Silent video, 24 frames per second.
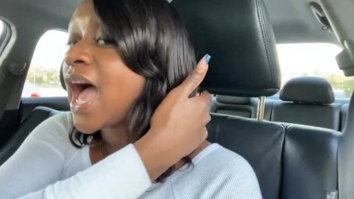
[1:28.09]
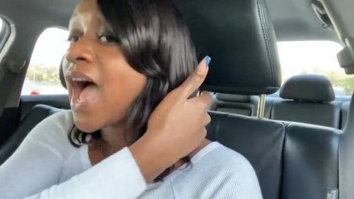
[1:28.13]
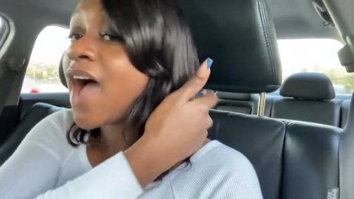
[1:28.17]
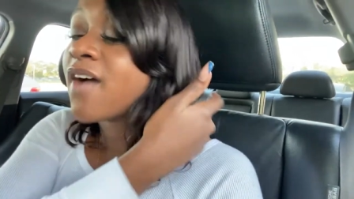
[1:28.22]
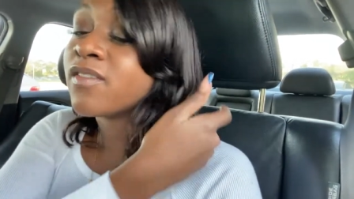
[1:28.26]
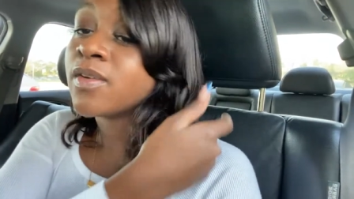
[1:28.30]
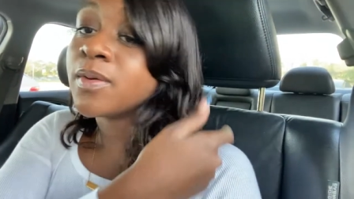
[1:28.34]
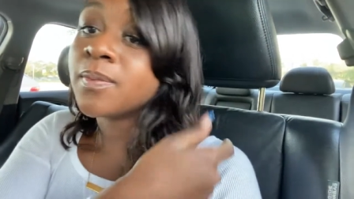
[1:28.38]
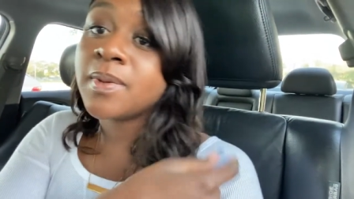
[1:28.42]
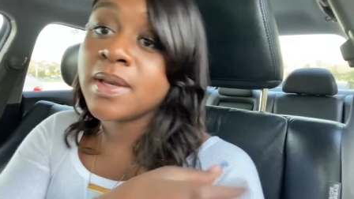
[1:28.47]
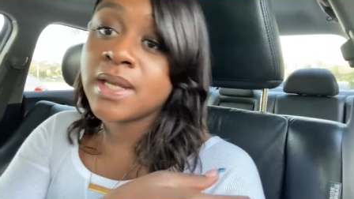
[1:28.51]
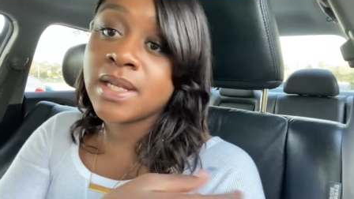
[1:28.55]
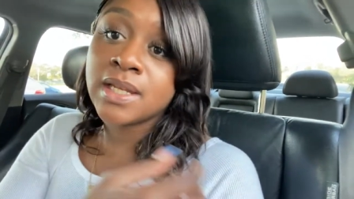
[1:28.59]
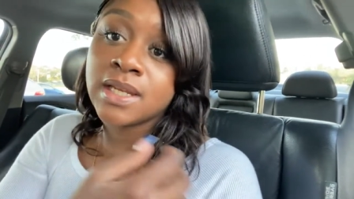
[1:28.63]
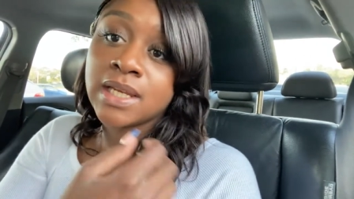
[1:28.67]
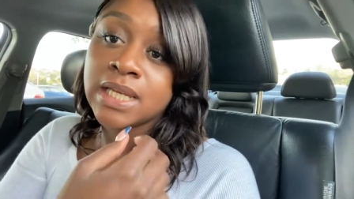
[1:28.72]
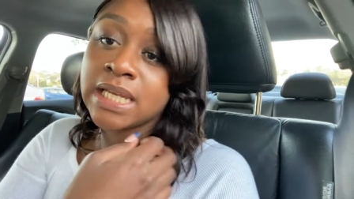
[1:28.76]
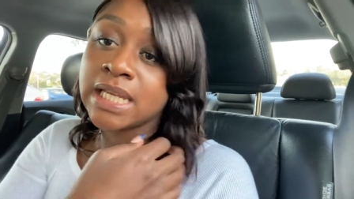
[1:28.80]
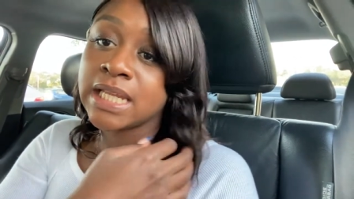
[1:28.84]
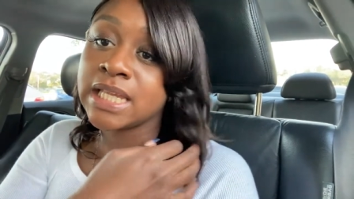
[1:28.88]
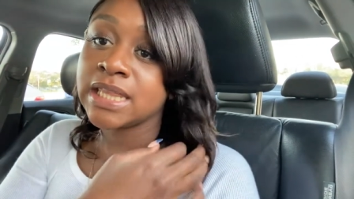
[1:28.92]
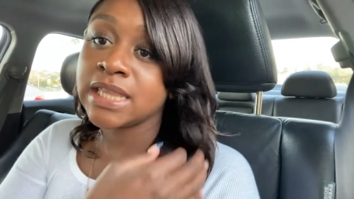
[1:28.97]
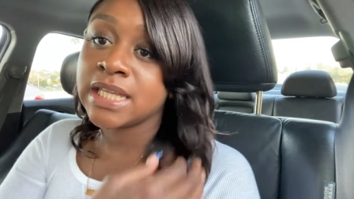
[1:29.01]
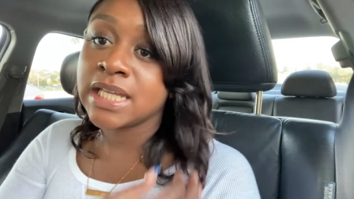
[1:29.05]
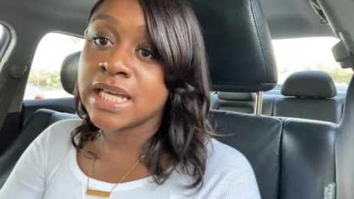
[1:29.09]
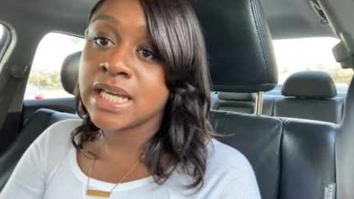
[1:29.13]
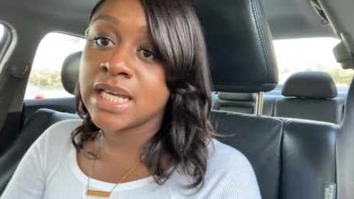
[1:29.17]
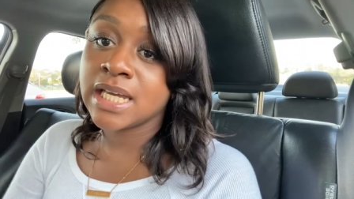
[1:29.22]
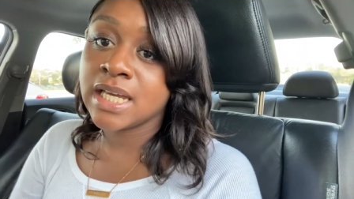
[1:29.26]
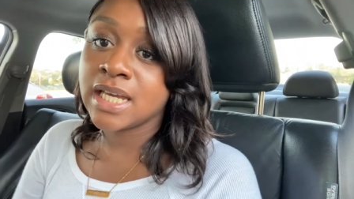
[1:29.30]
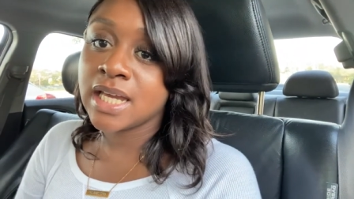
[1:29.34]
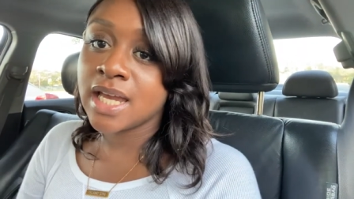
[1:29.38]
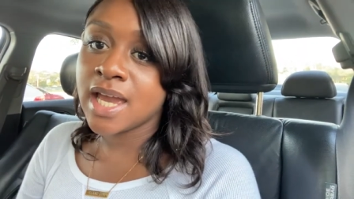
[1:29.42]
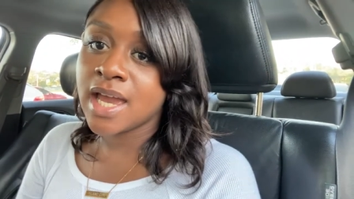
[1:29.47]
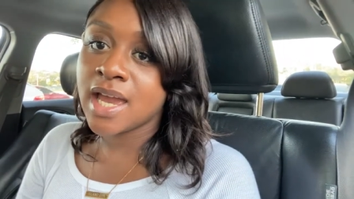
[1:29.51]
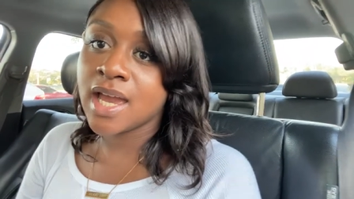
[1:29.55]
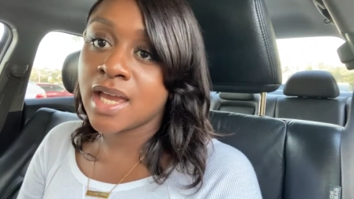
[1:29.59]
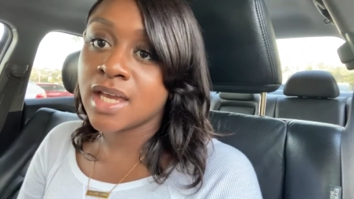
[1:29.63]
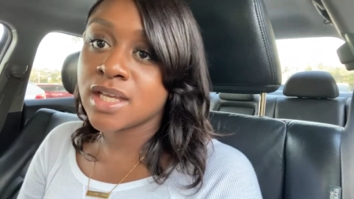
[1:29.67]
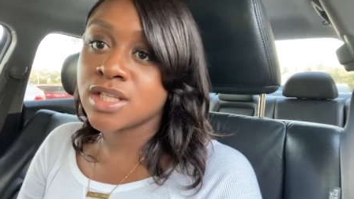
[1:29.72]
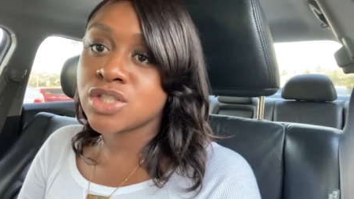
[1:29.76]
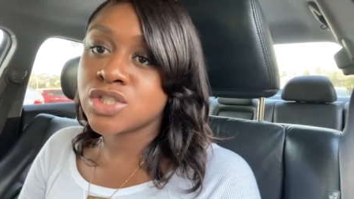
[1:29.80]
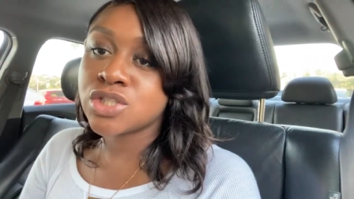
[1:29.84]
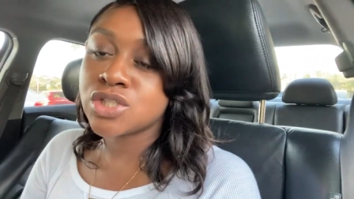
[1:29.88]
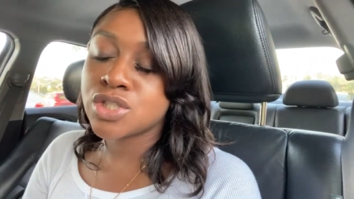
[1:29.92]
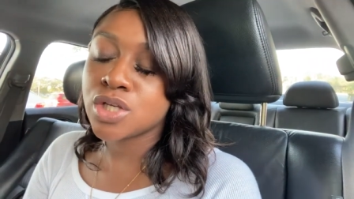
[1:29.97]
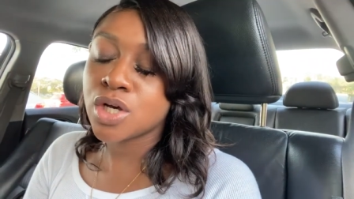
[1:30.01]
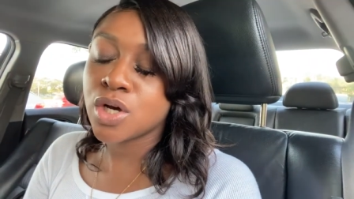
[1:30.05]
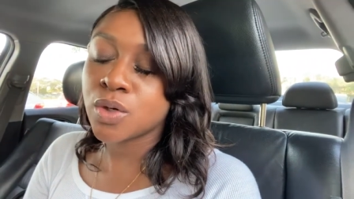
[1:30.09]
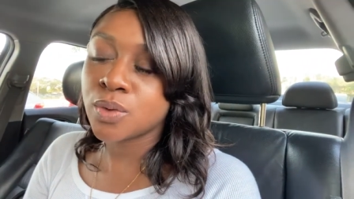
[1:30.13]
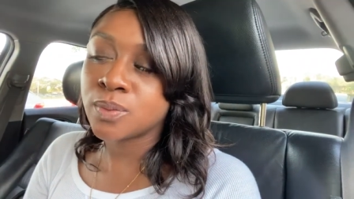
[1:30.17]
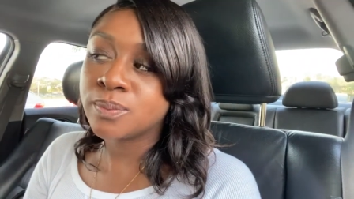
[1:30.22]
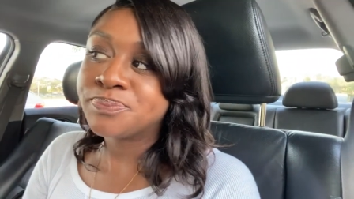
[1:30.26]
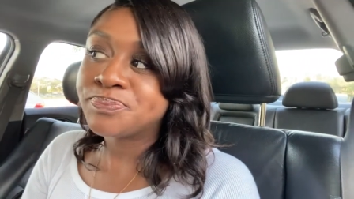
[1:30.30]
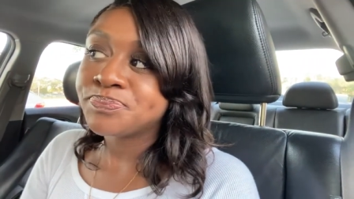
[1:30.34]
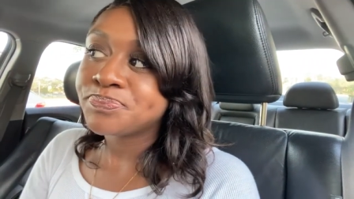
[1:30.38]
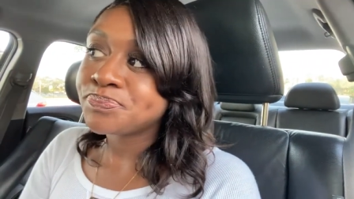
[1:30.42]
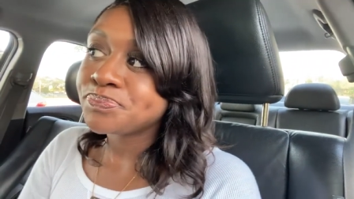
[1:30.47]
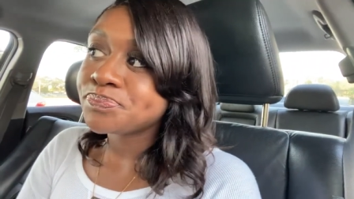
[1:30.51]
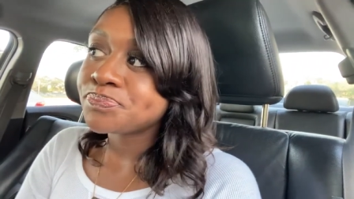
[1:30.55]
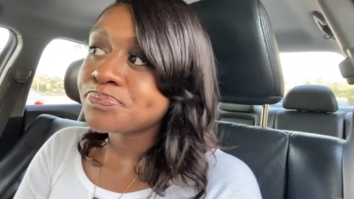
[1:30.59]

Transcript: I haven't been anything yet, so